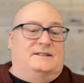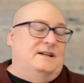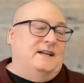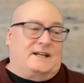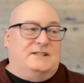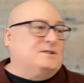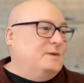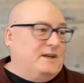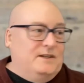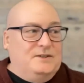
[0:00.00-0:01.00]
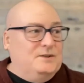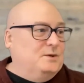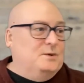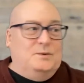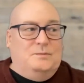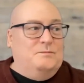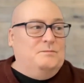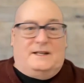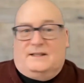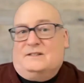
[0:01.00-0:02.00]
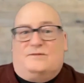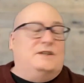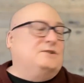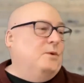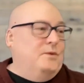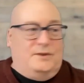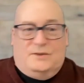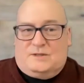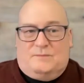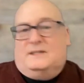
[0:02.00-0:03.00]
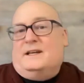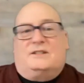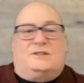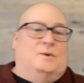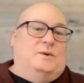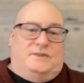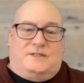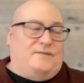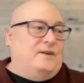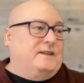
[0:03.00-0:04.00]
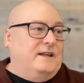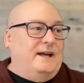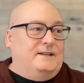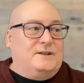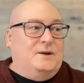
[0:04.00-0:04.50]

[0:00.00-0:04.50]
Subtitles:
connections we can do, make things visual that used to be textual and stuff like that.